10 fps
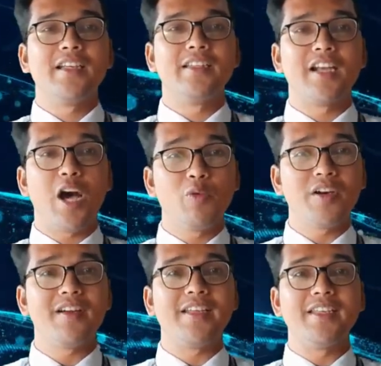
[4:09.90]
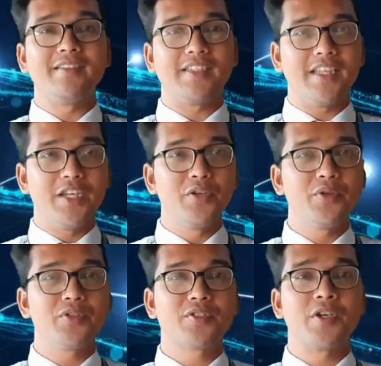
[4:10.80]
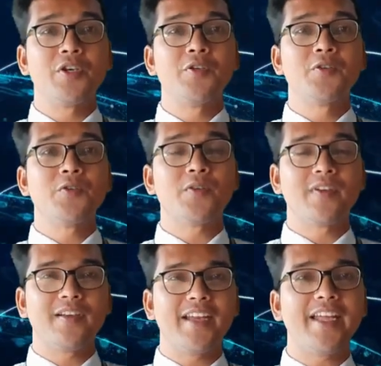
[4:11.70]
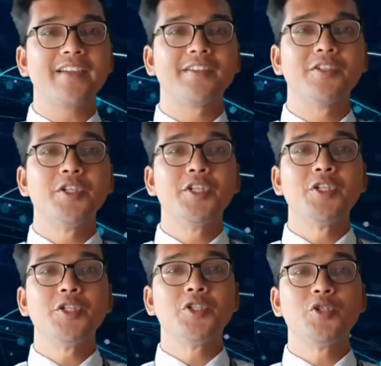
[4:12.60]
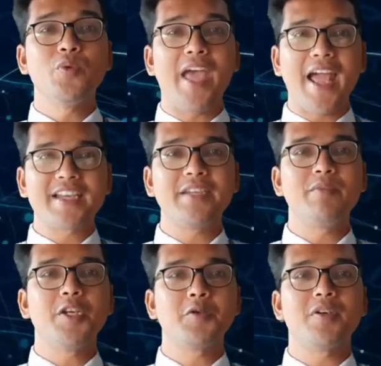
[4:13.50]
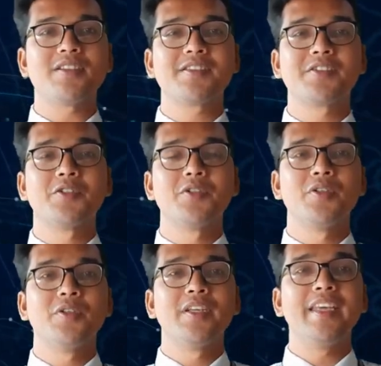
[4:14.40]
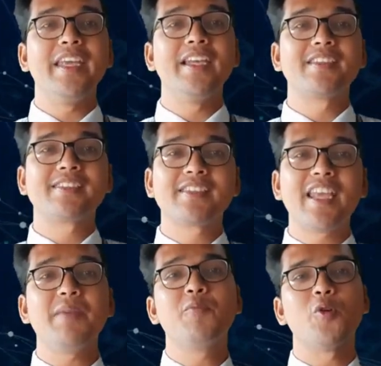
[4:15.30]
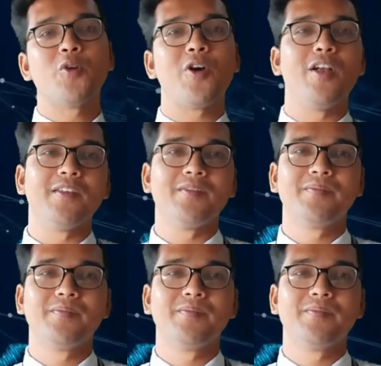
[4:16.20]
the router is used to connect two active networks in a same protocol.